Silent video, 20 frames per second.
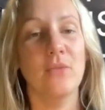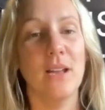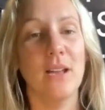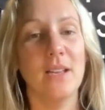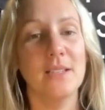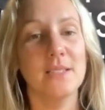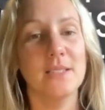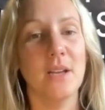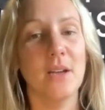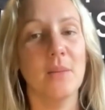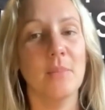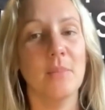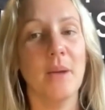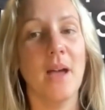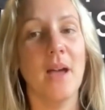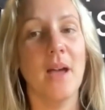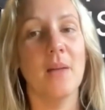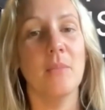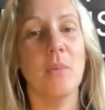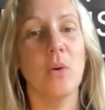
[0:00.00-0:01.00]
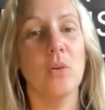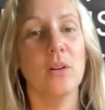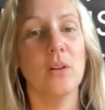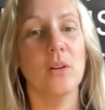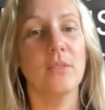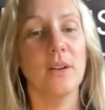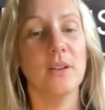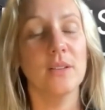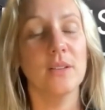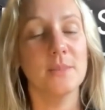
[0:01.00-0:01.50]
write-up, all
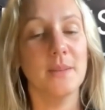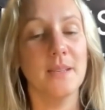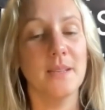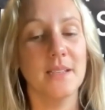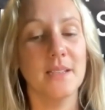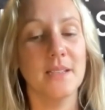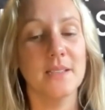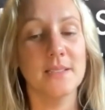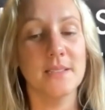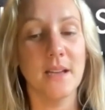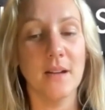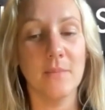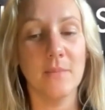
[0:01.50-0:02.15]
of our speakers'